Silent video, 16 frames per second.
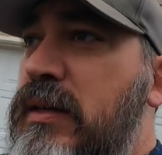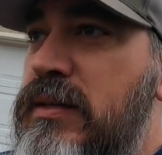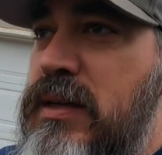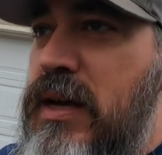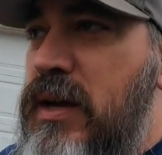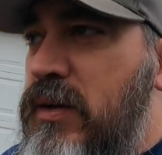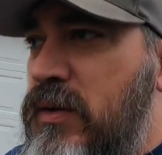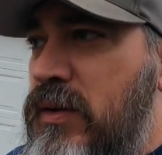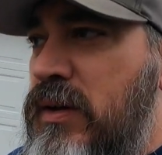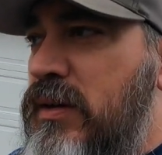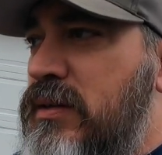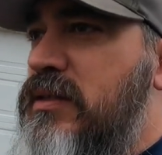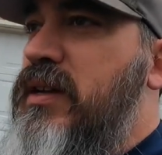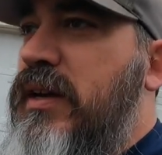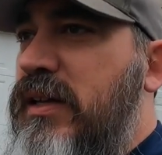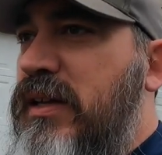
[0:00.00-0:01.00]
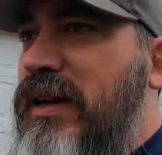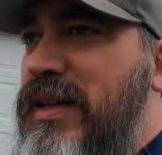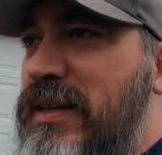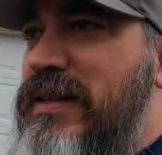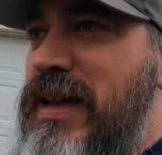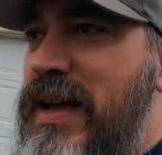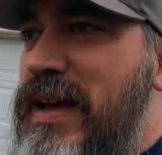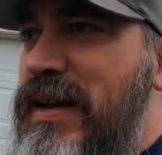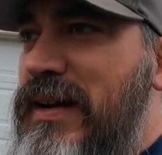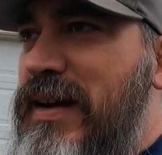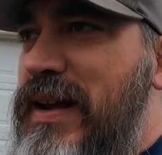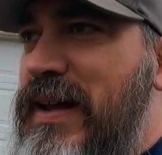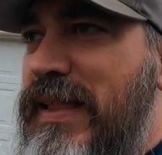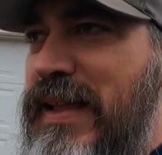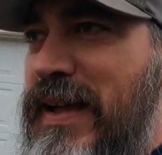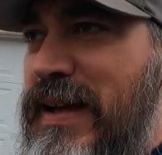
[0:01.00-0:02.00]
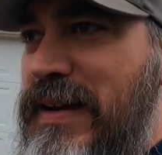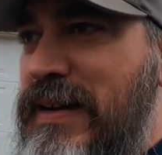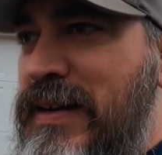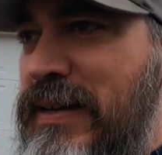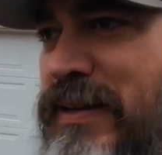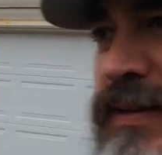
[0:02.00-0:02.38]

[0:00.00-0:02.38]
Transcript: So let's take a look at this guy in the daylight.